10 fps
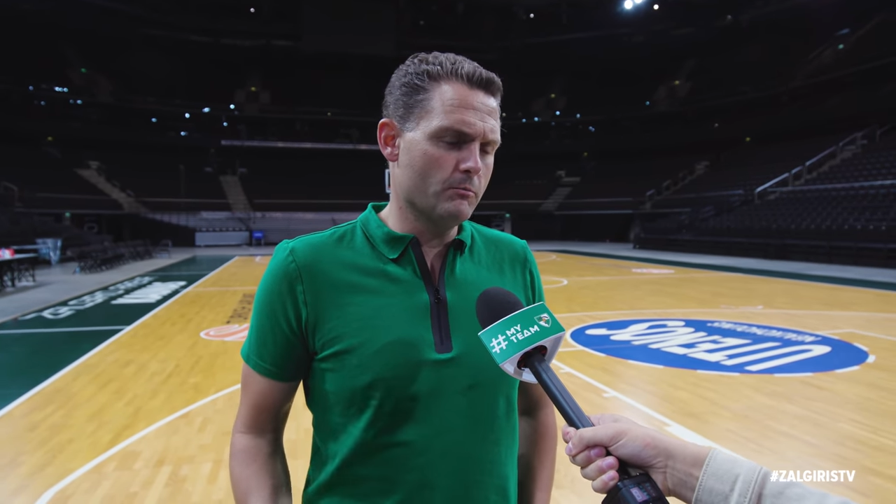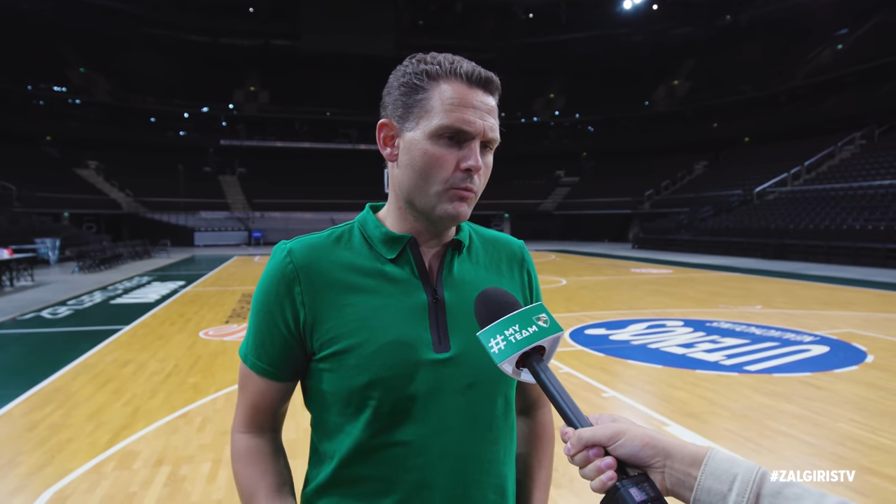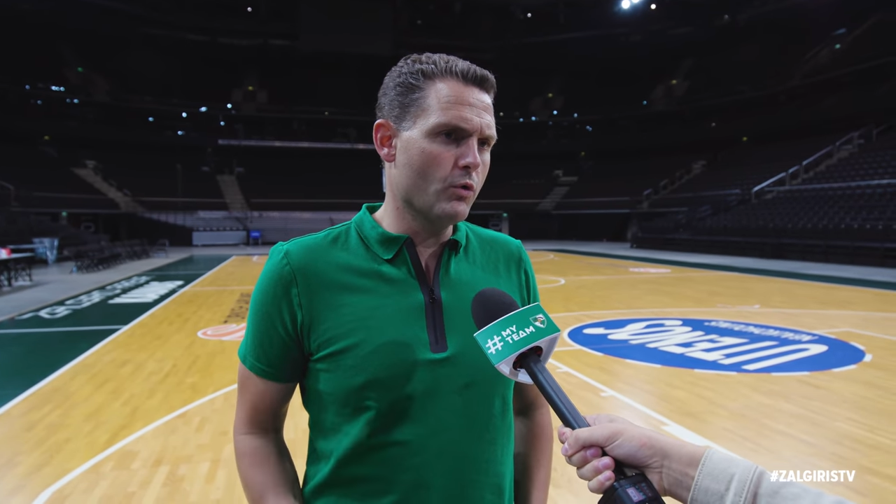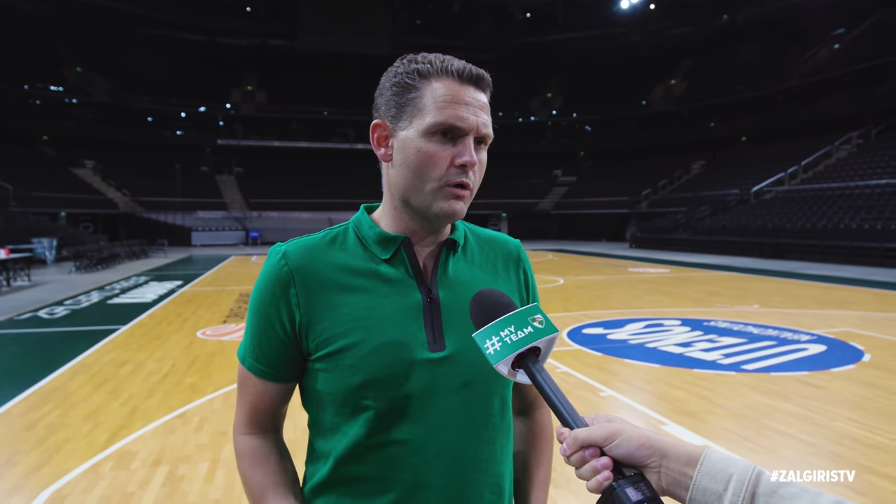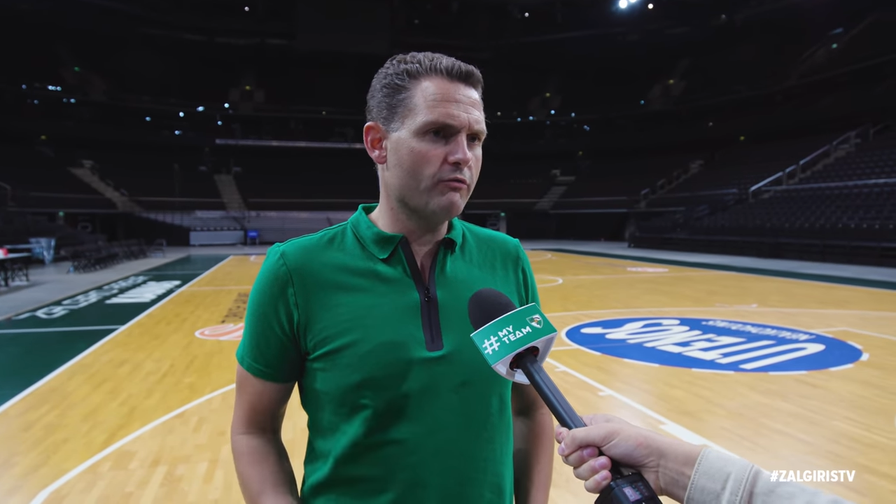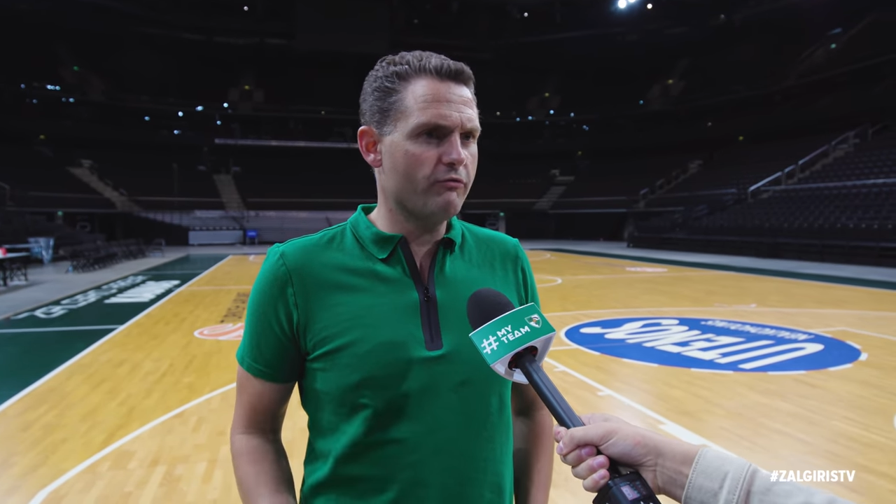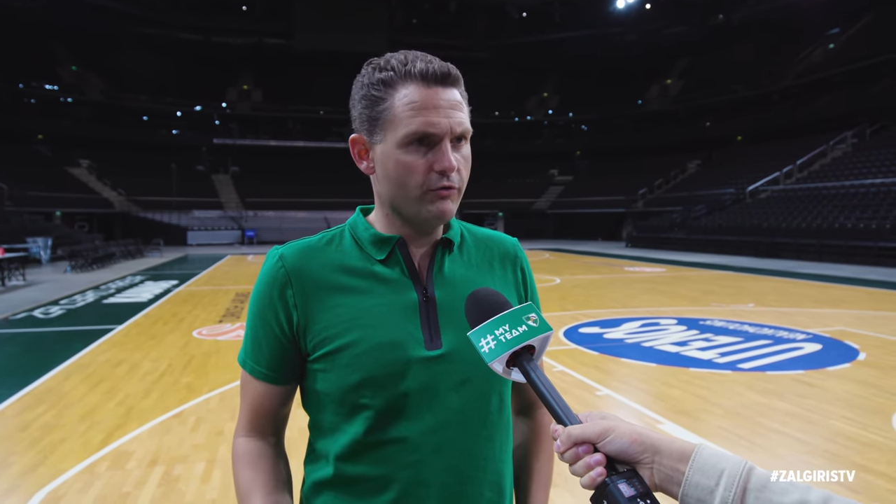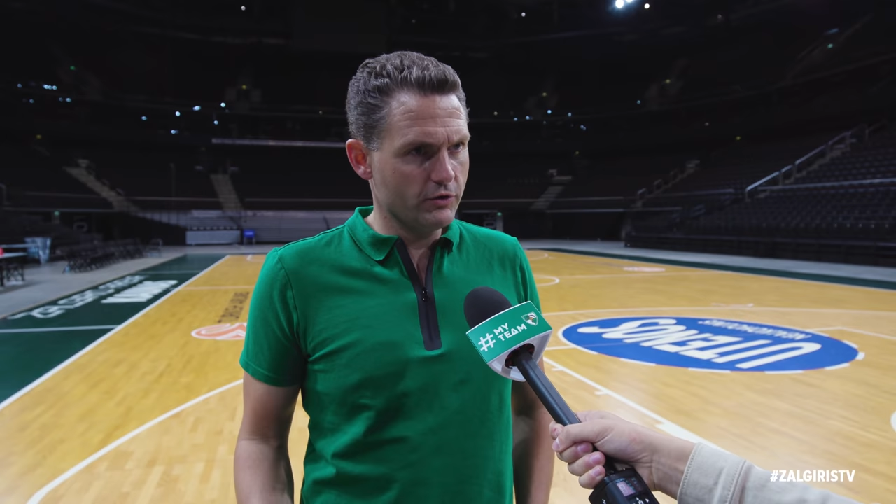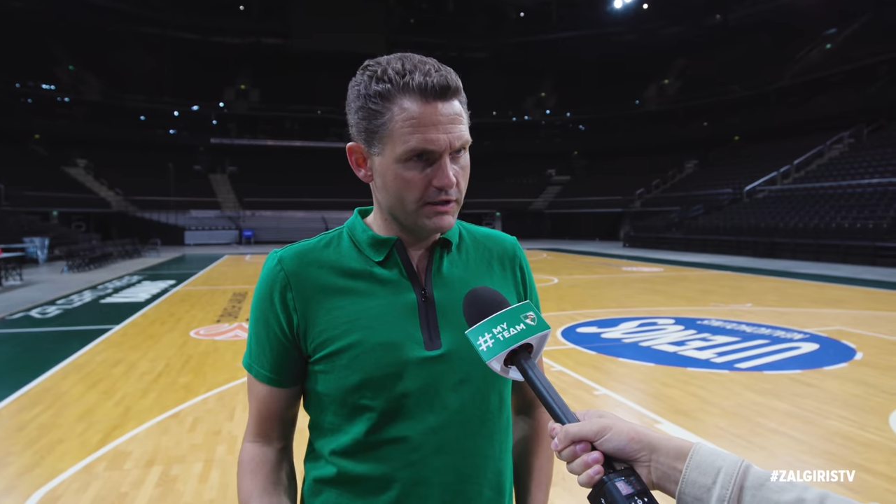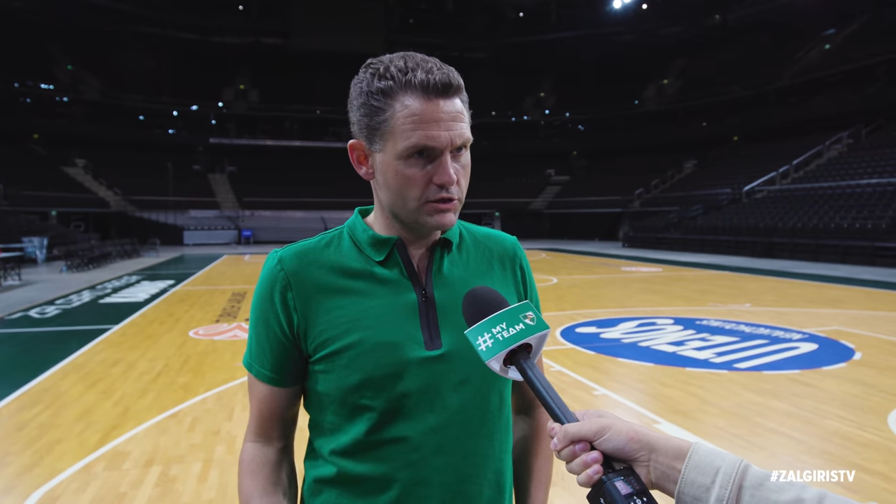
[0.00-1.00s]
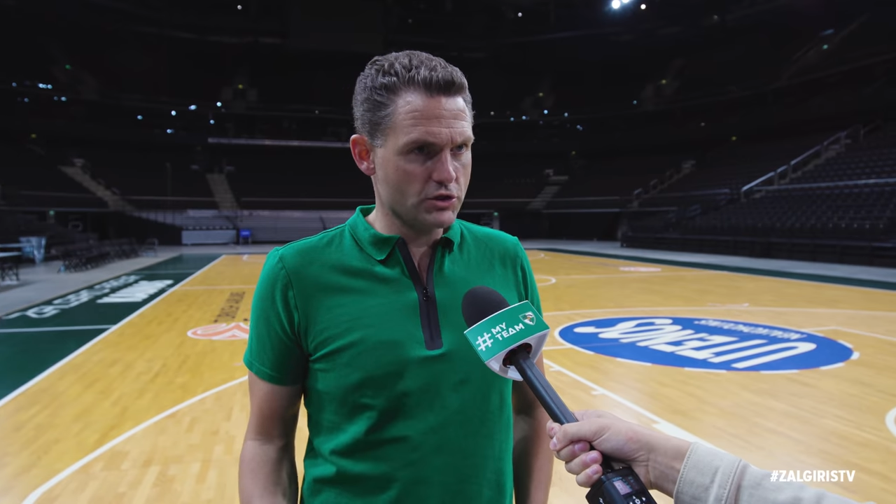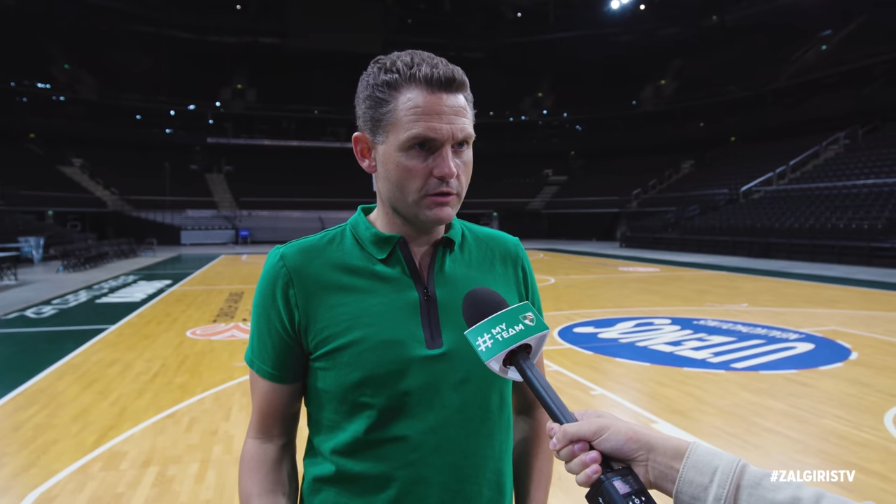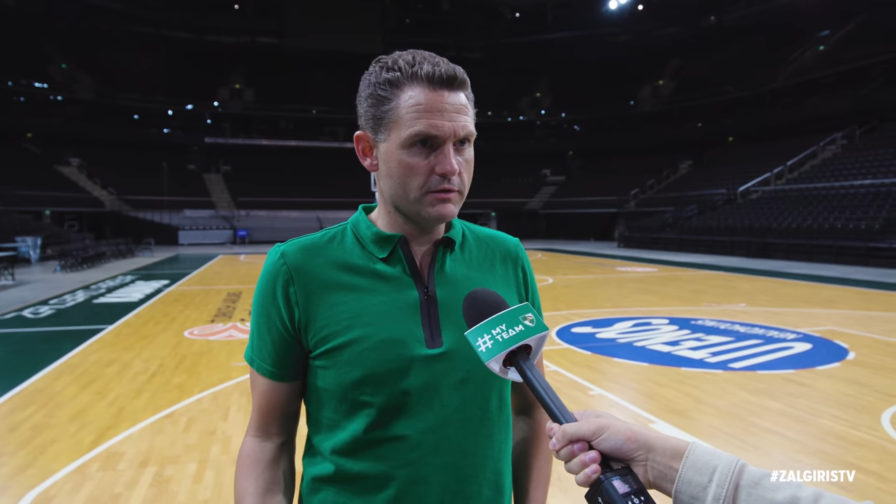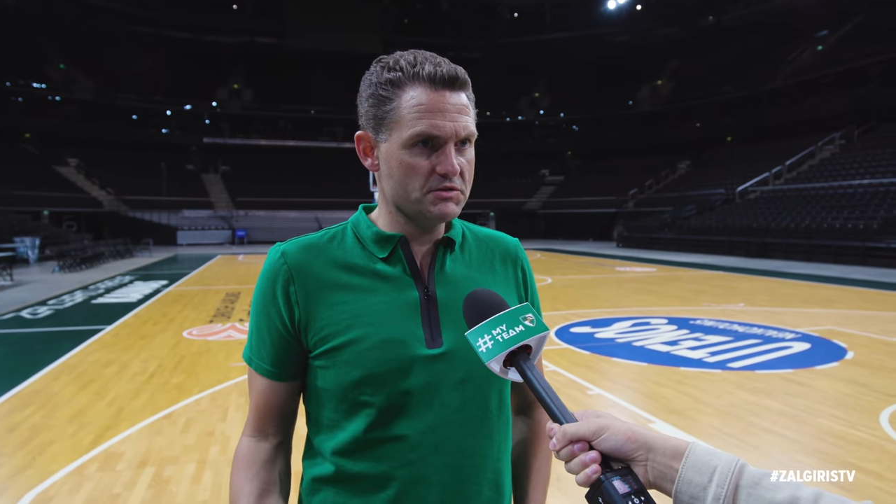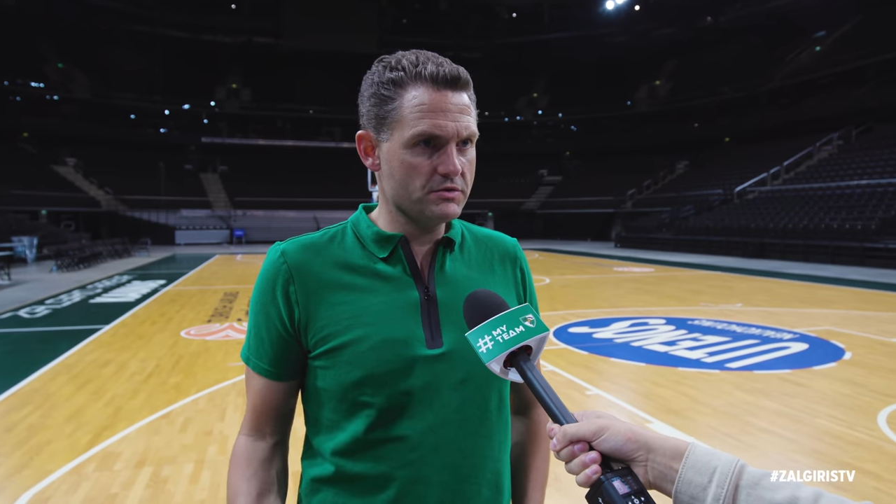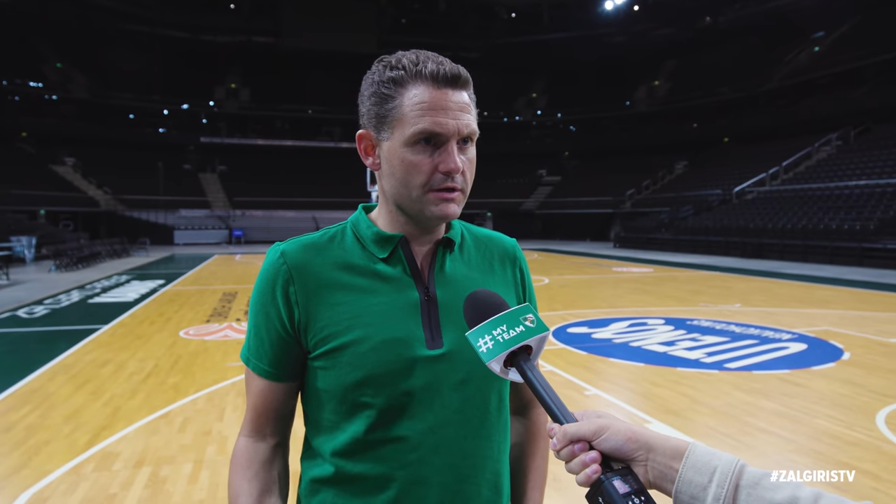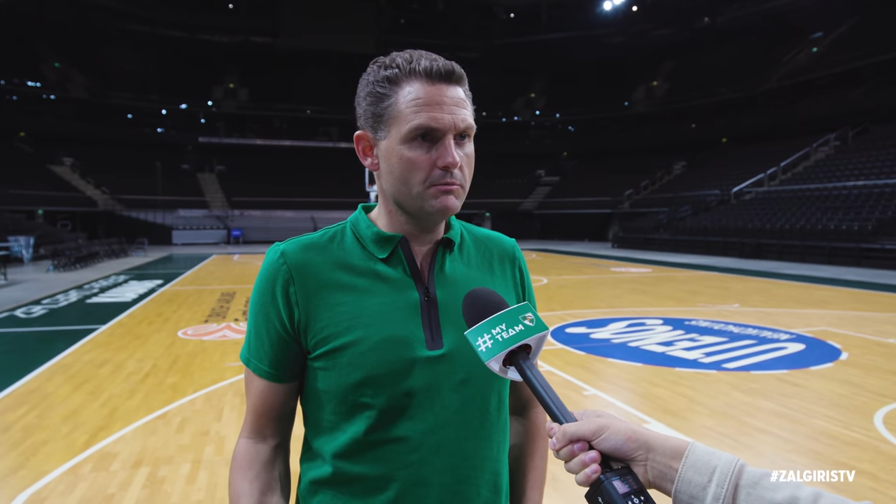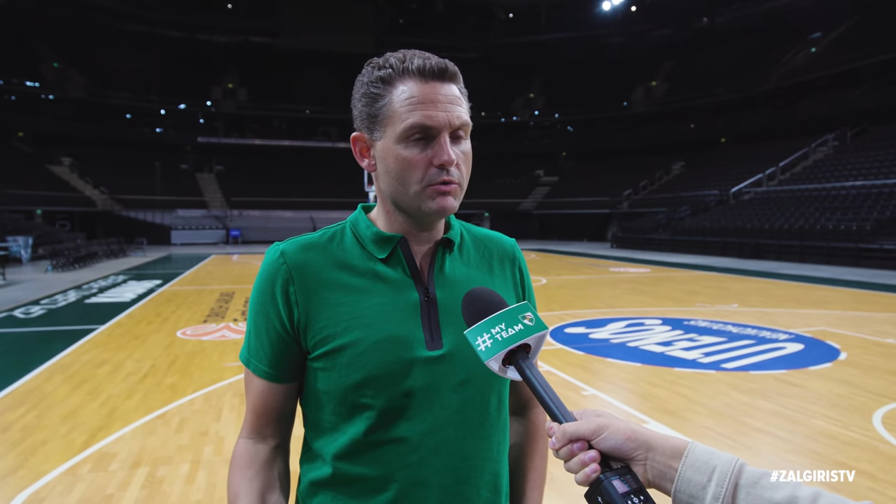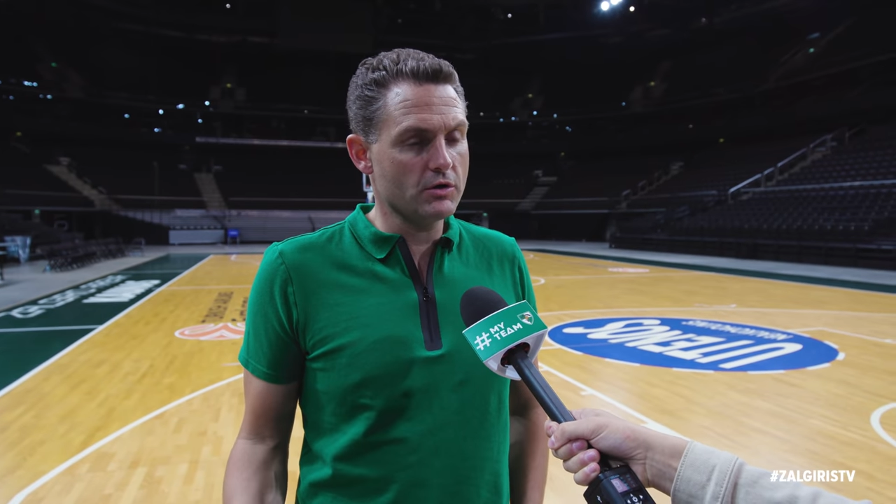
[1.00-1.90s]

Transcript: more footage on this team,